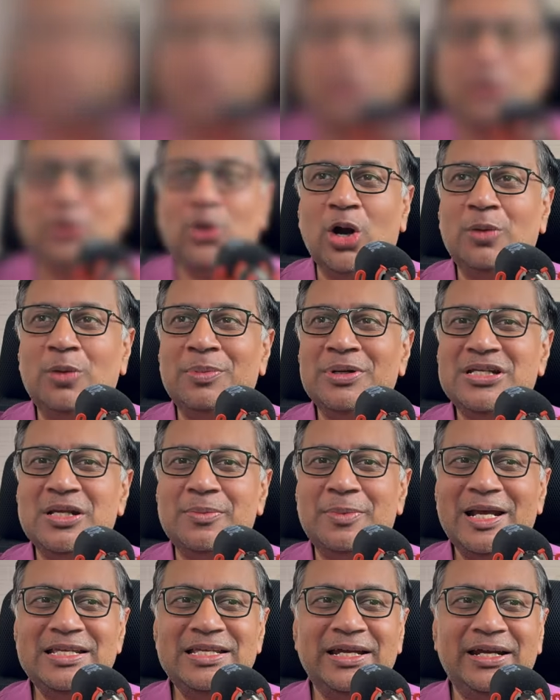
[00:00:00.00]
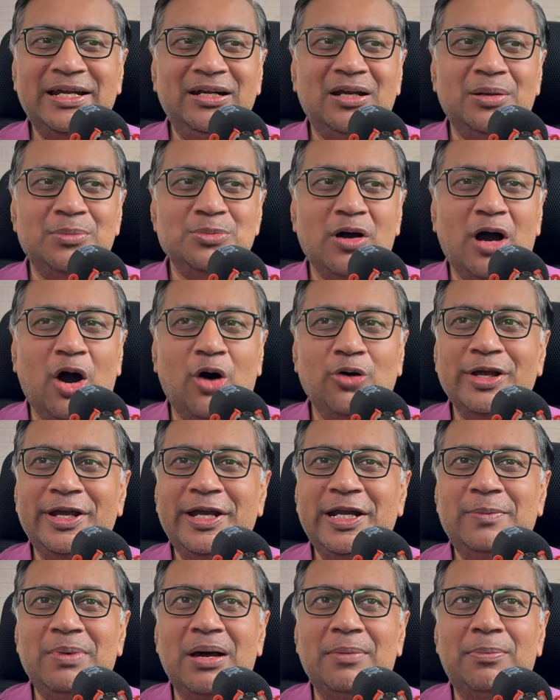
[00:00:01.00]
Not much surprising in terms of how the
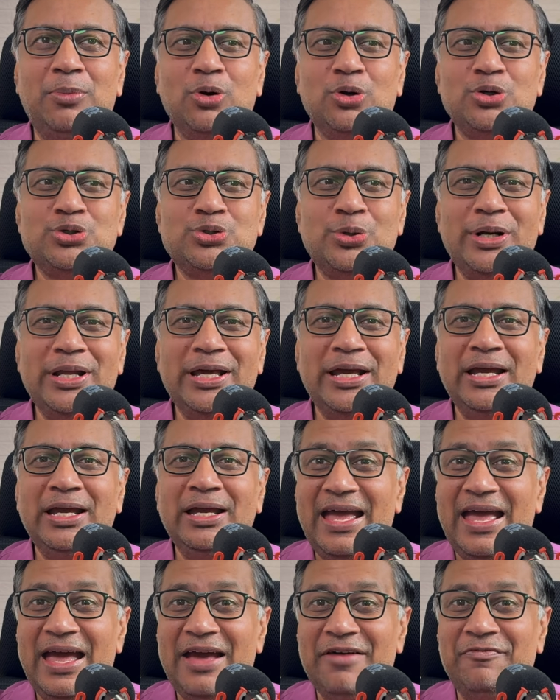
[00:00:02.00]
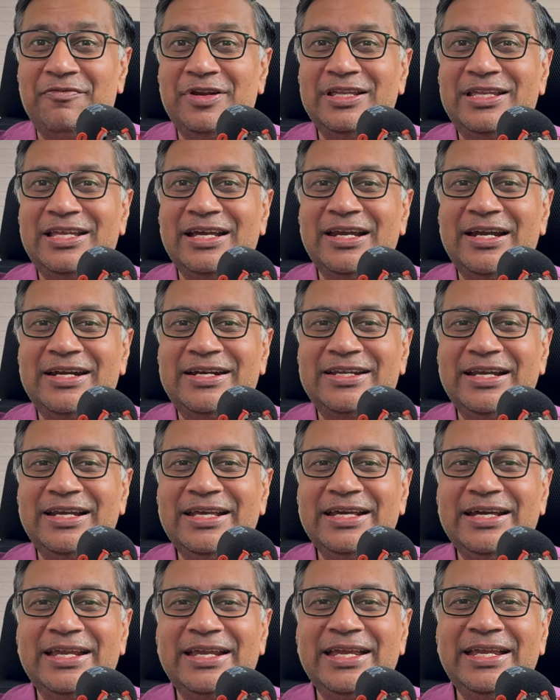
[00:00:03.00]
heat map looks today. Everything literally
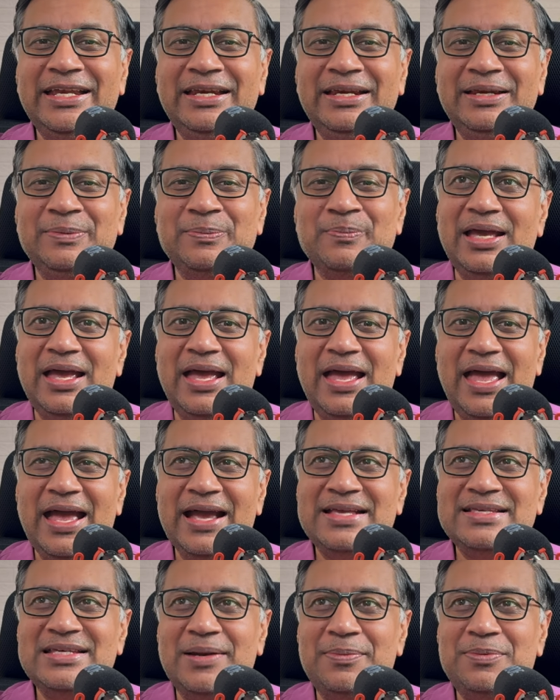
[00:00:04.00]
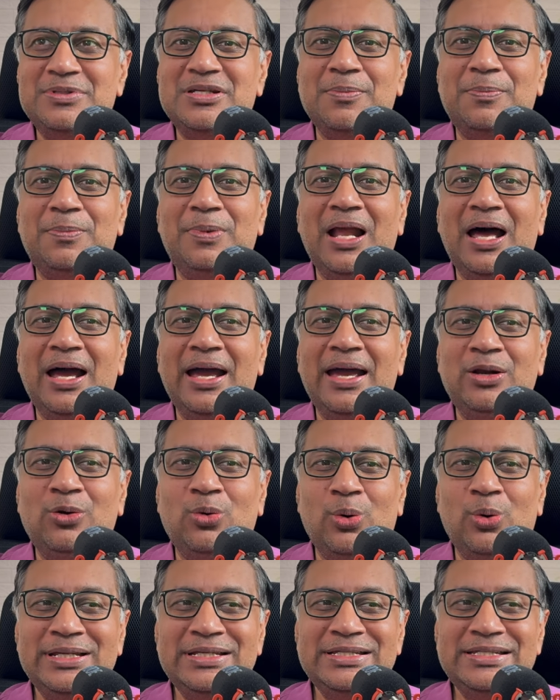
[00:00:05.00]
green except Cipla and
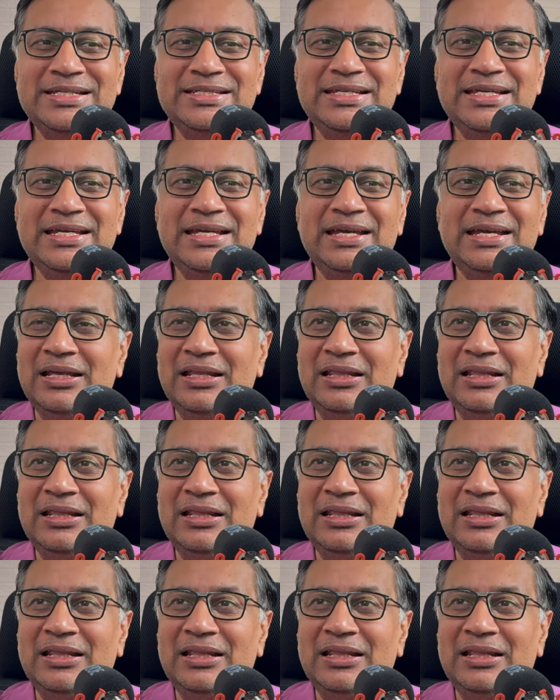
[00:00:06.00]
ONGC.